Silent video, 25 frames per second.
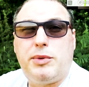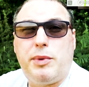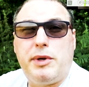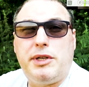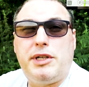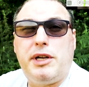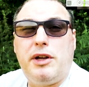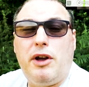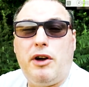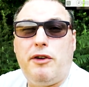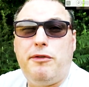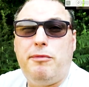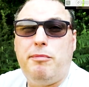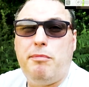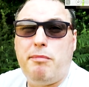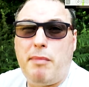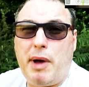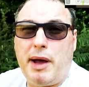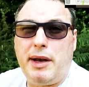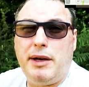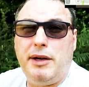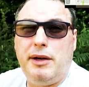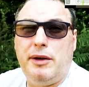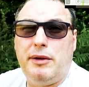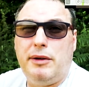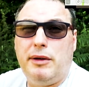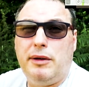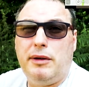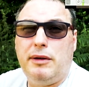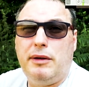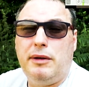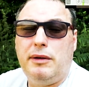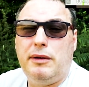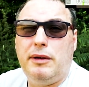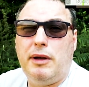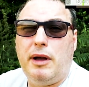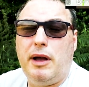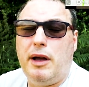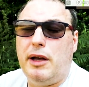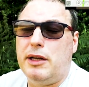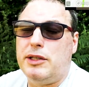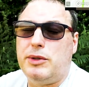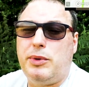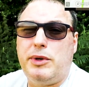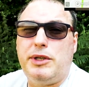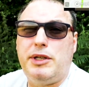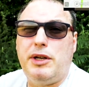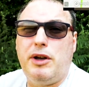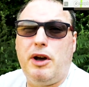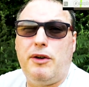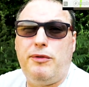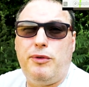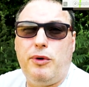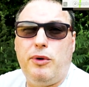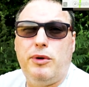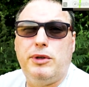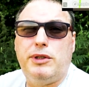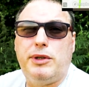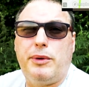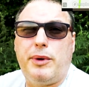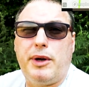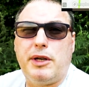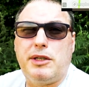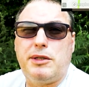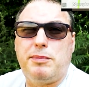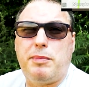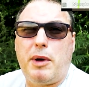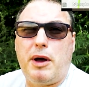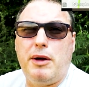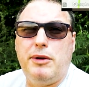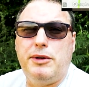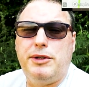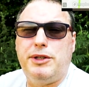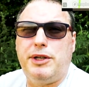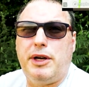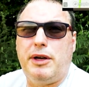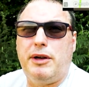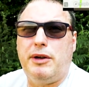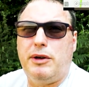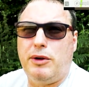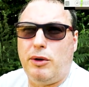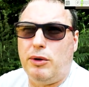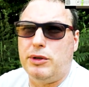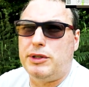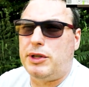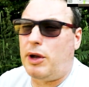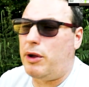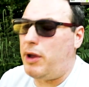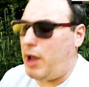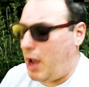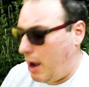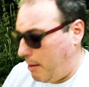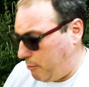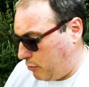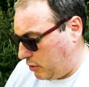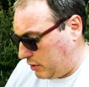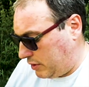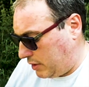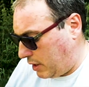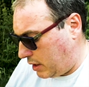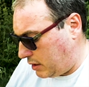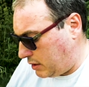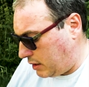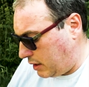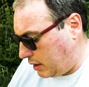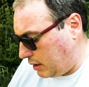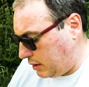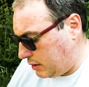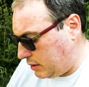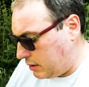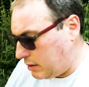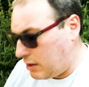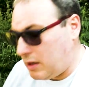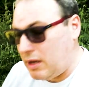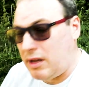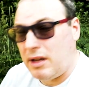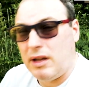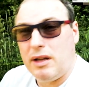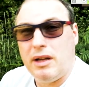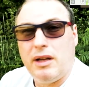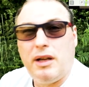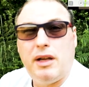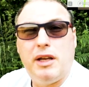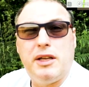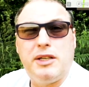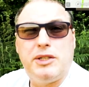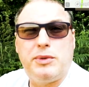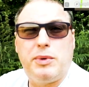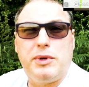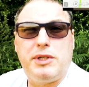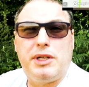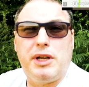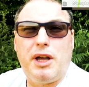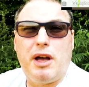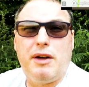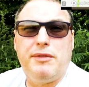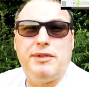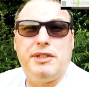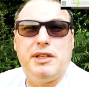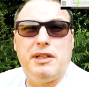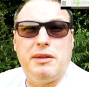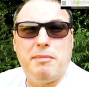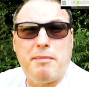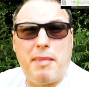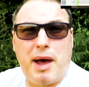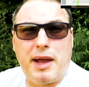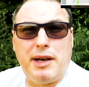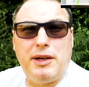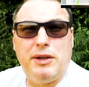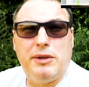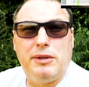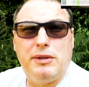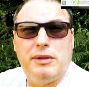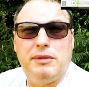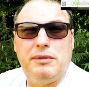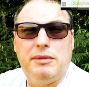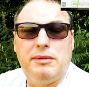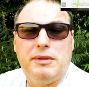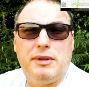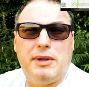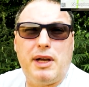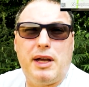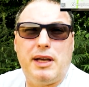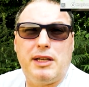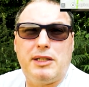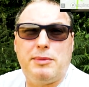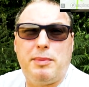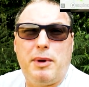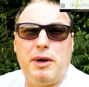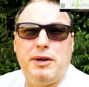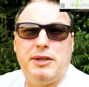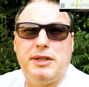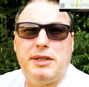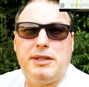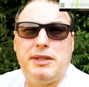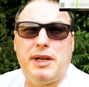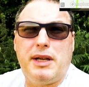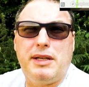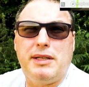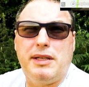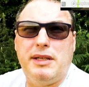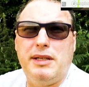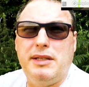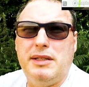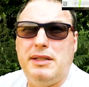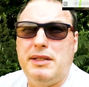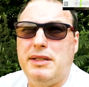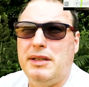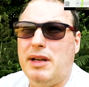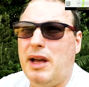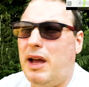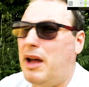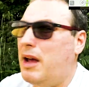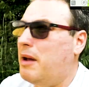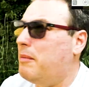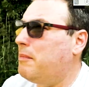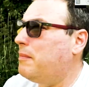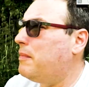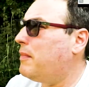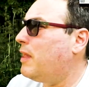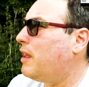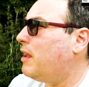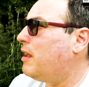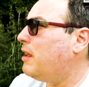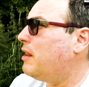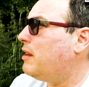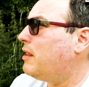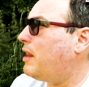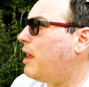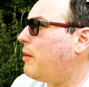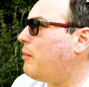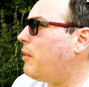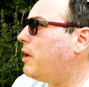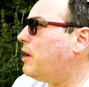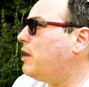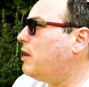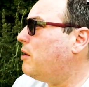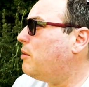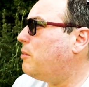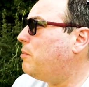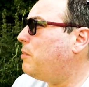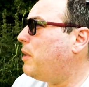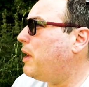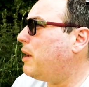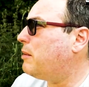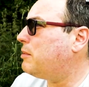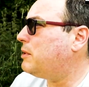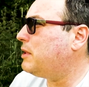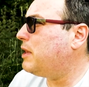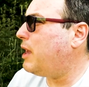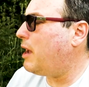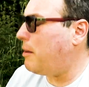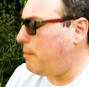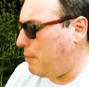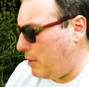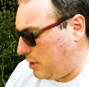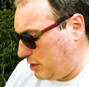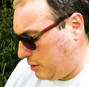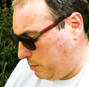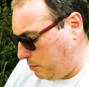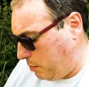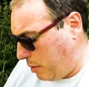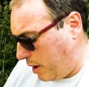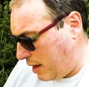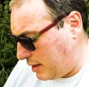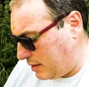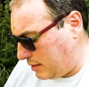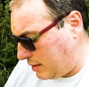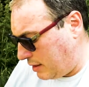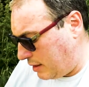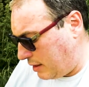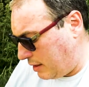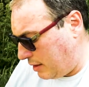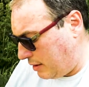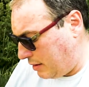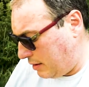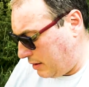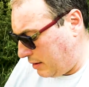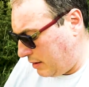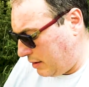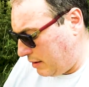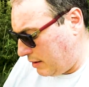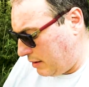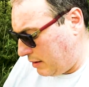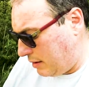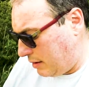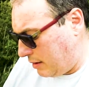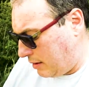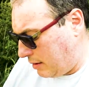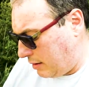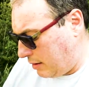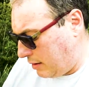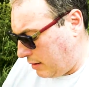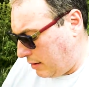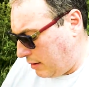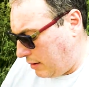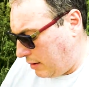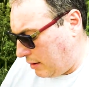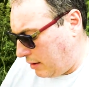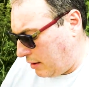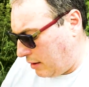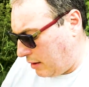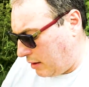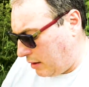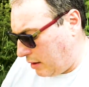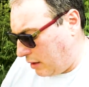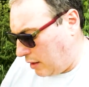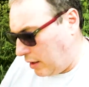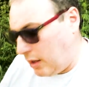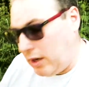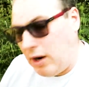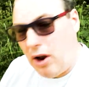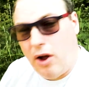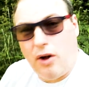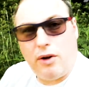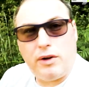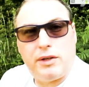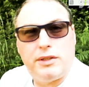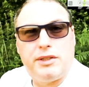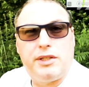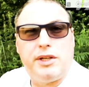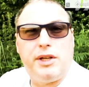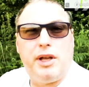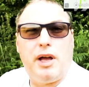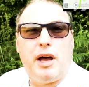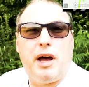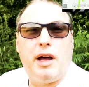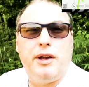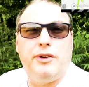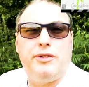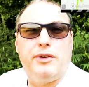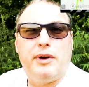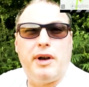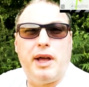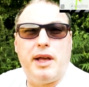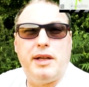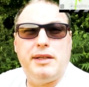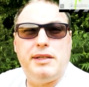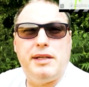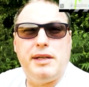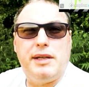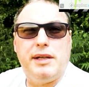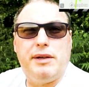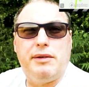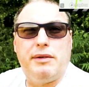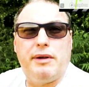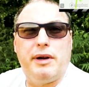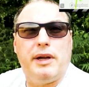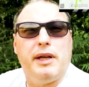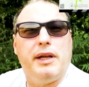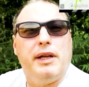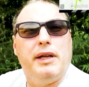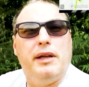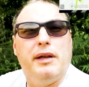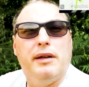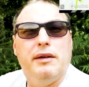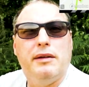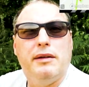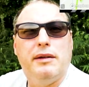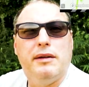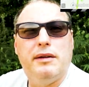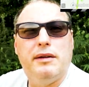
switching off auto exposure, auto camera settings, and switching over to the manual exposure settings. That way you'll be able to get a much better lock to your 180 degree